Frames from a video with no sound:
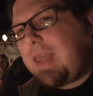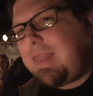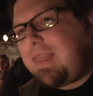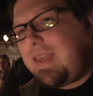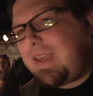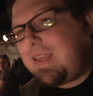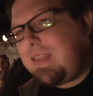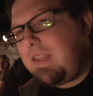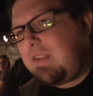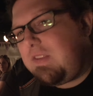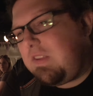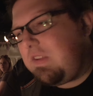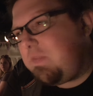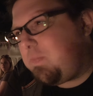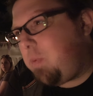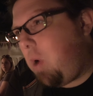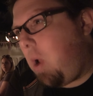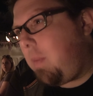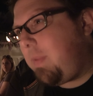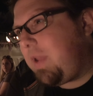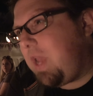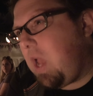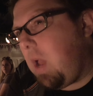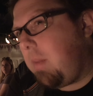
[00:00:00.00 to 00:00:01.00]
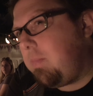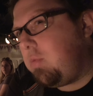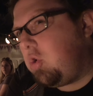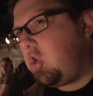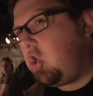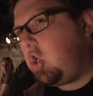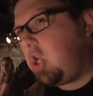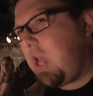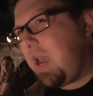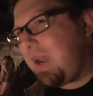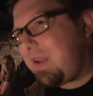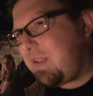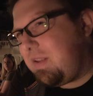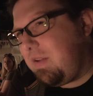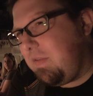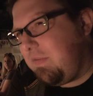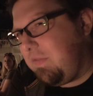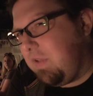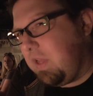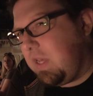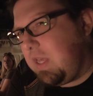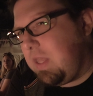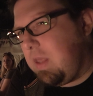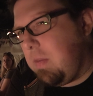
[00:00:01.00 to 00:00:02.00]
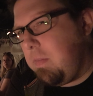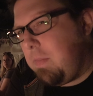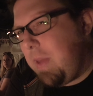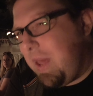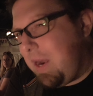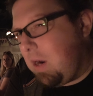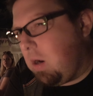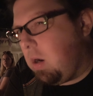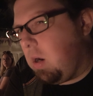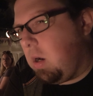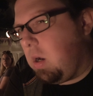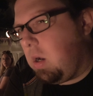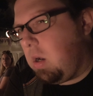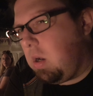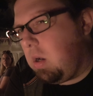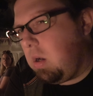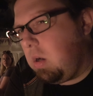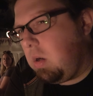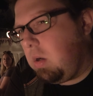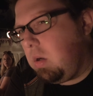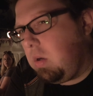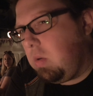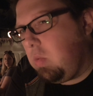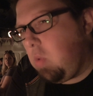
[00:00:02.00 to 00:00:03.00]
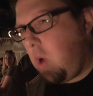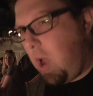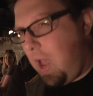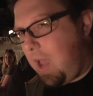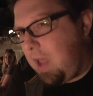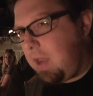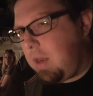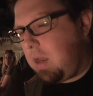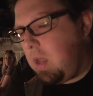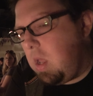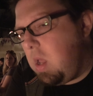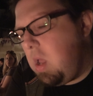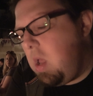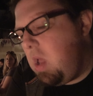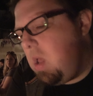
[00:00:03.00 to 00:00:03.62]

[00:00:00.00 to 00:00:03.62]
I think this is probably objectively the better ride.